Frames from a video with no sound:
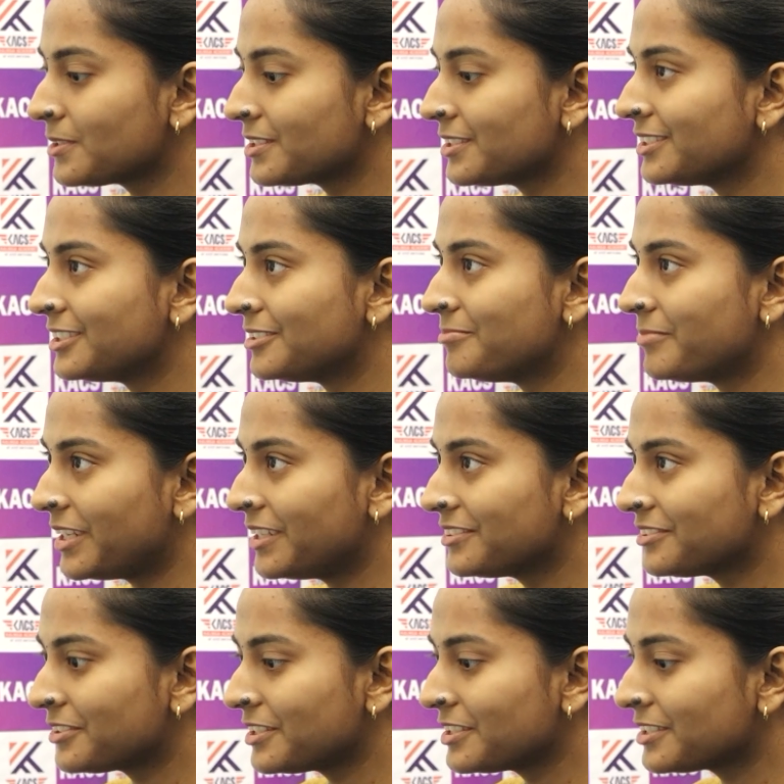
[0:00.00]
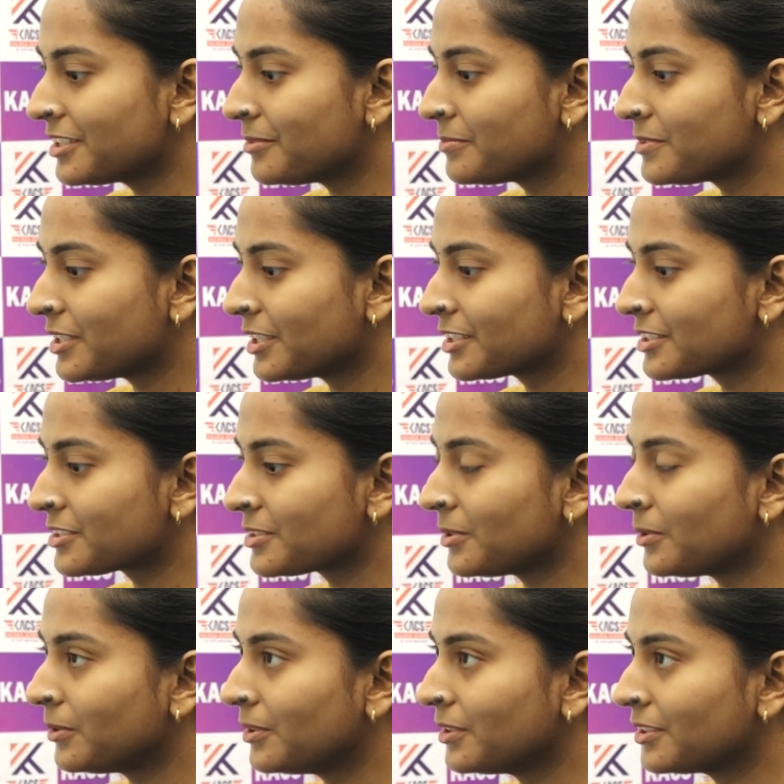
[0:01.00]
sir, the main 3 subjects are.